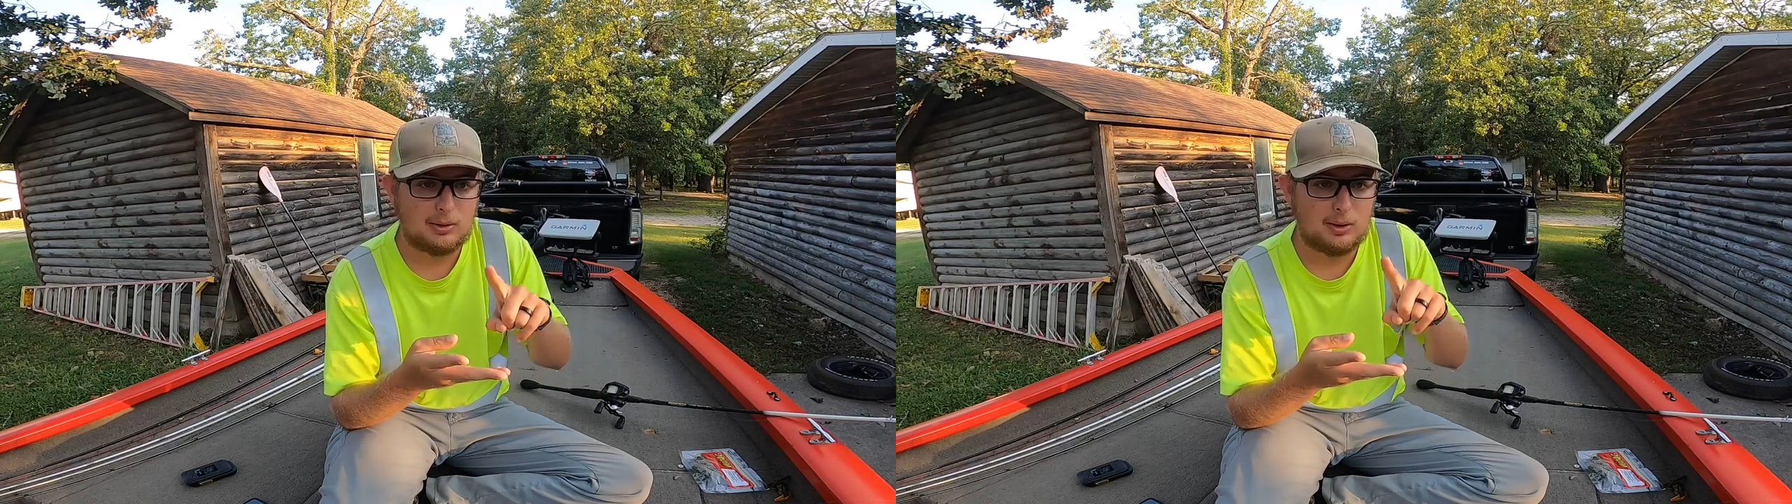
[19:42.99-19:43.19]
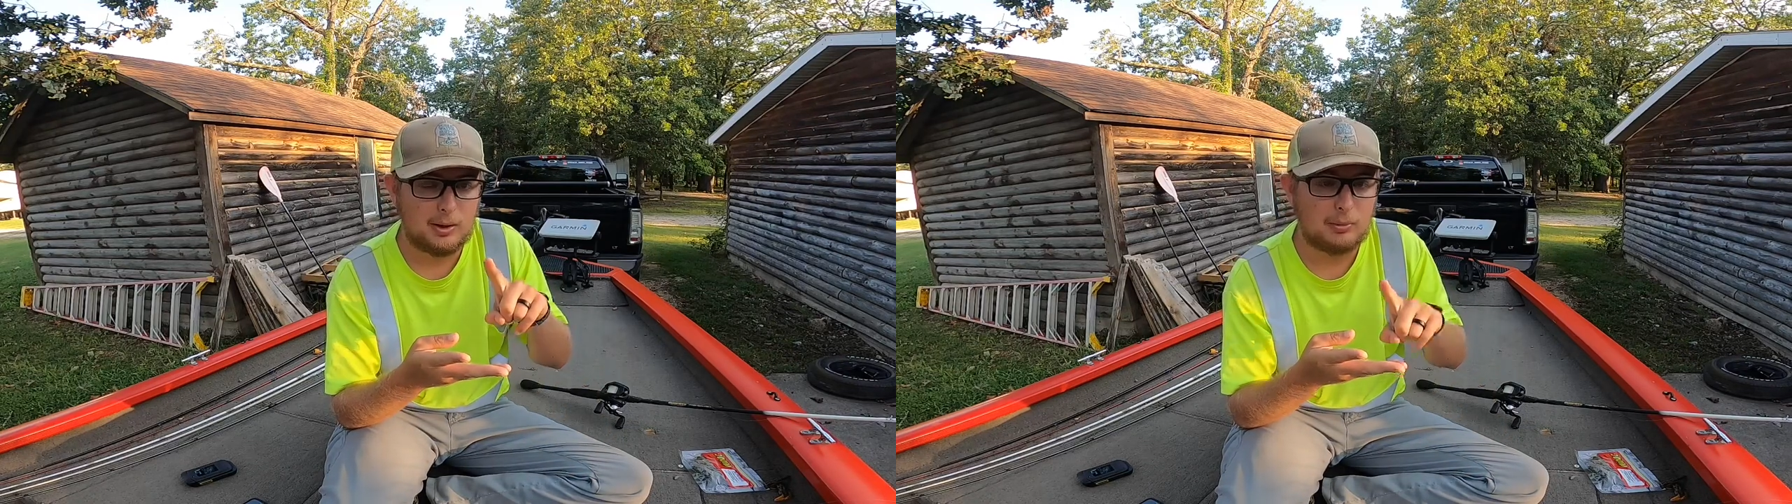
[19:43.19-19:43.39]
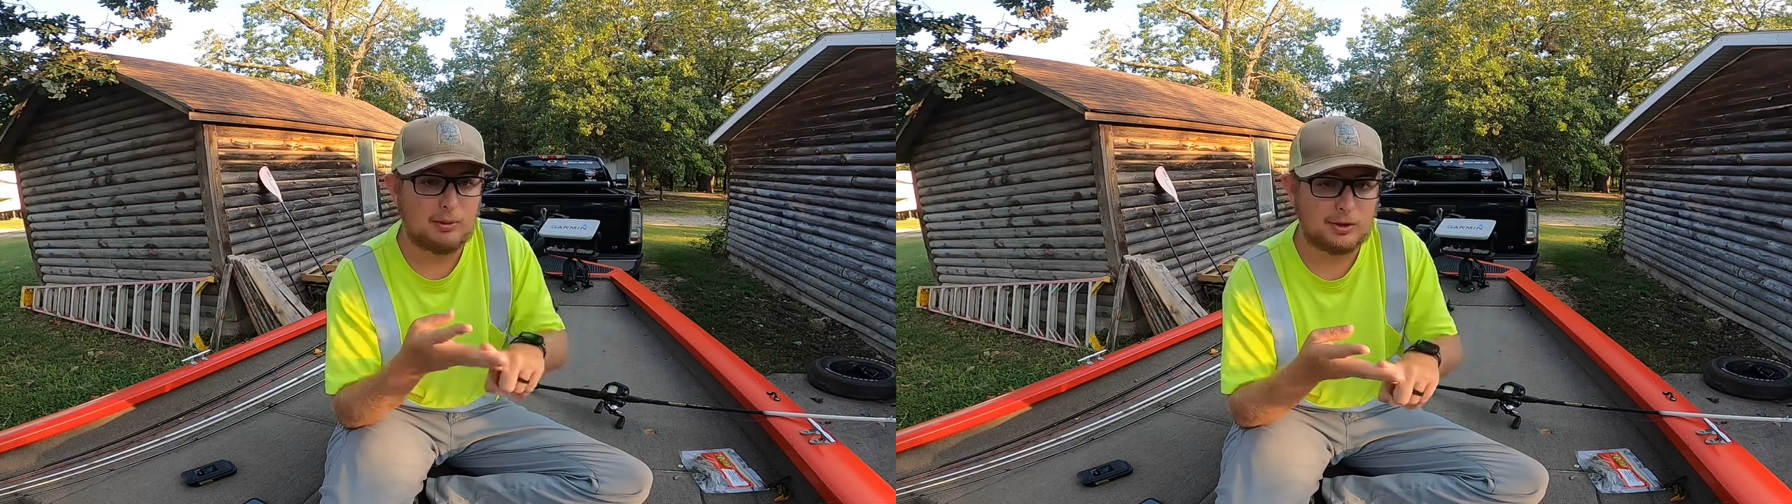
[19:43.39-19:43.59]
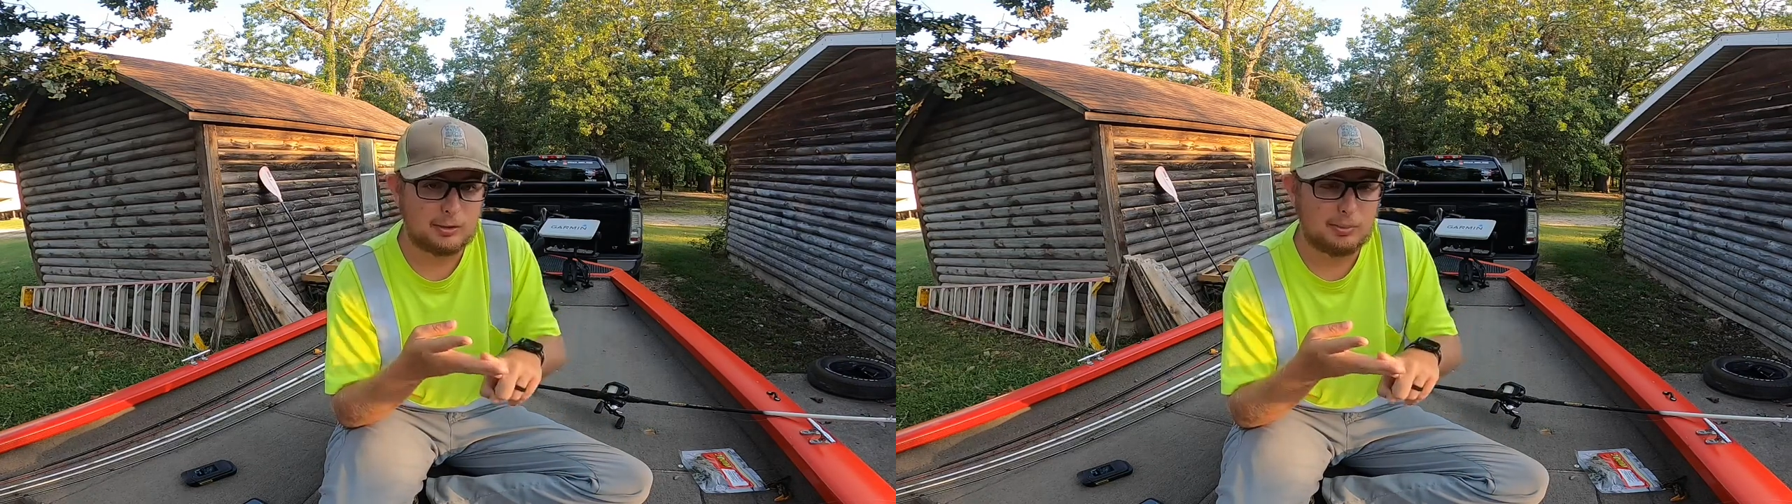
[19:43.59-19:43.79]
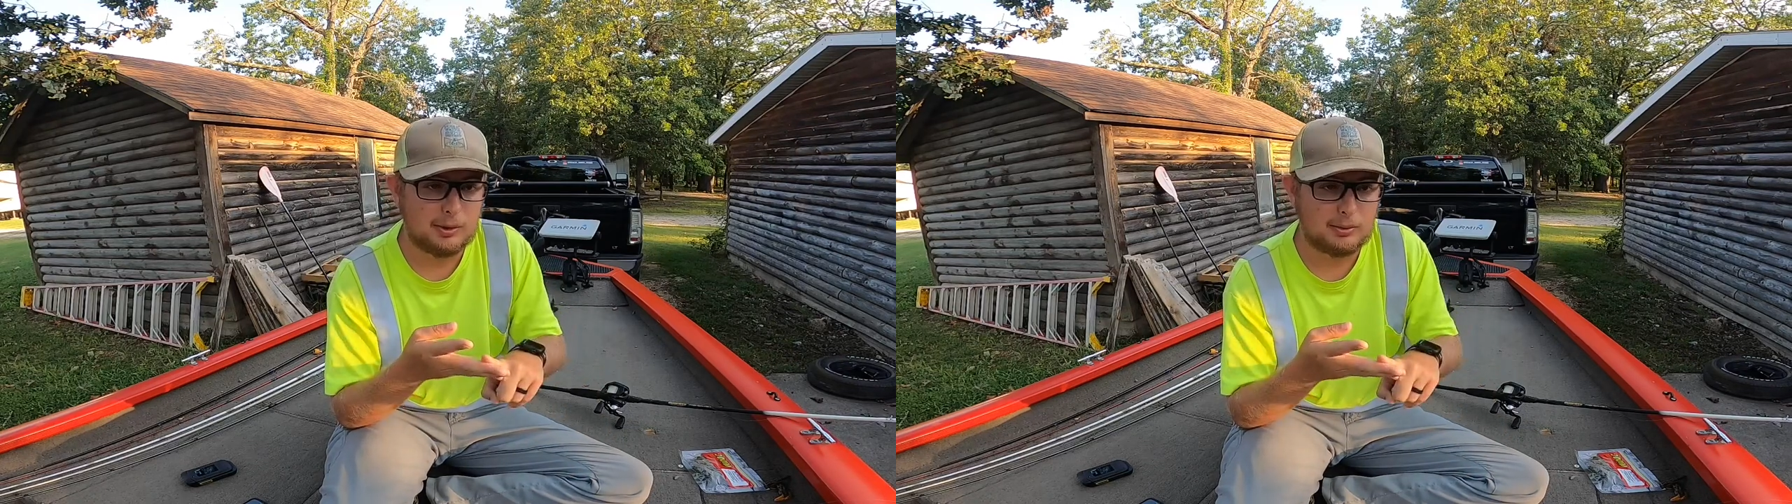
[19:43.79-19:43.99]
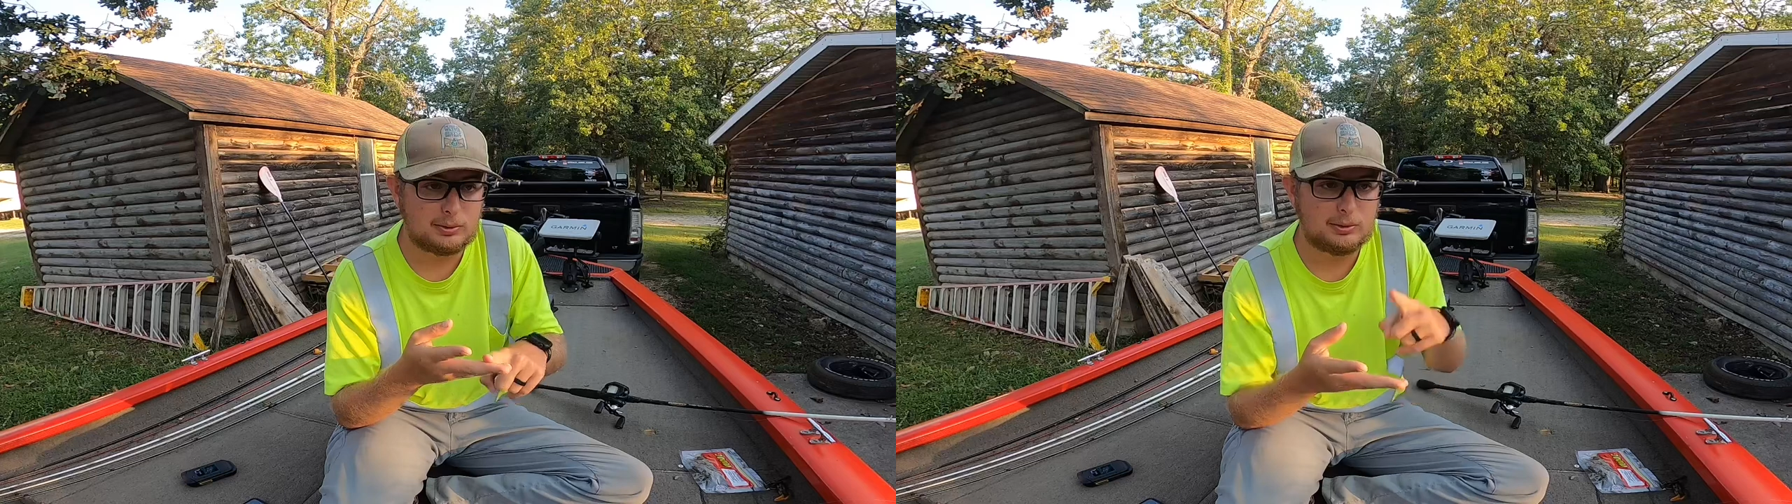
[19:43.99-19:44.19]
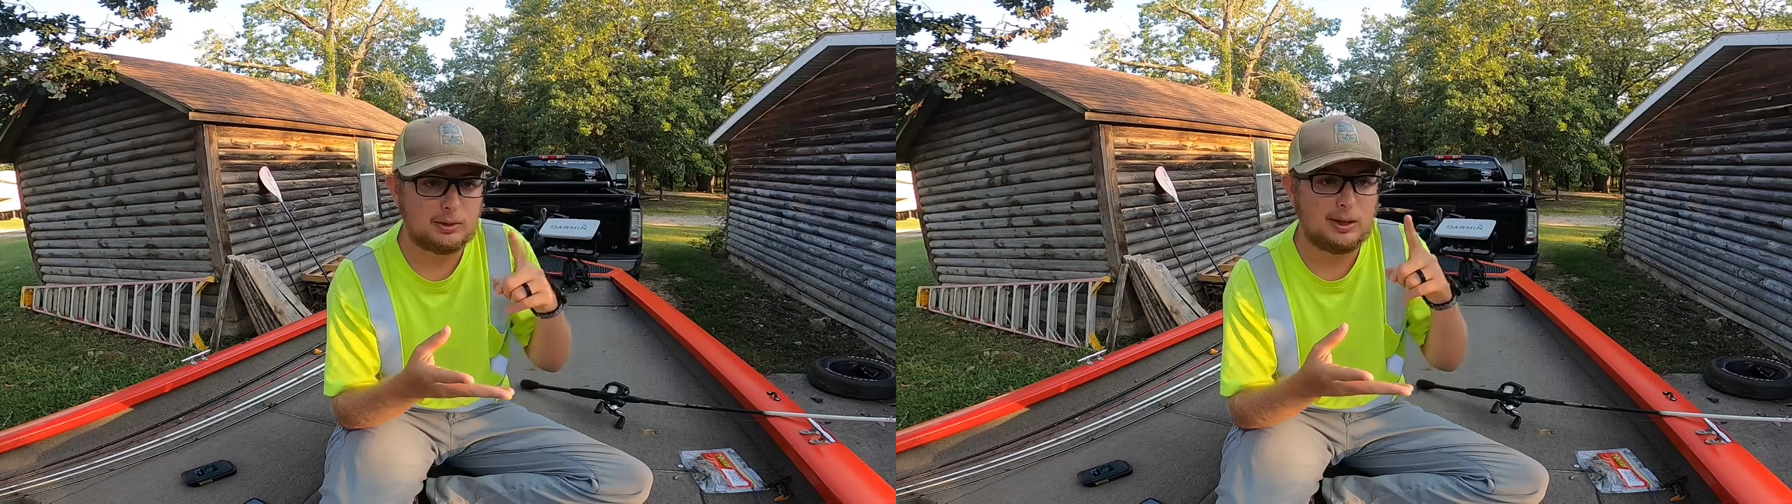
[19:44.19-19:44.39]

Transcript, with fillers: on the original post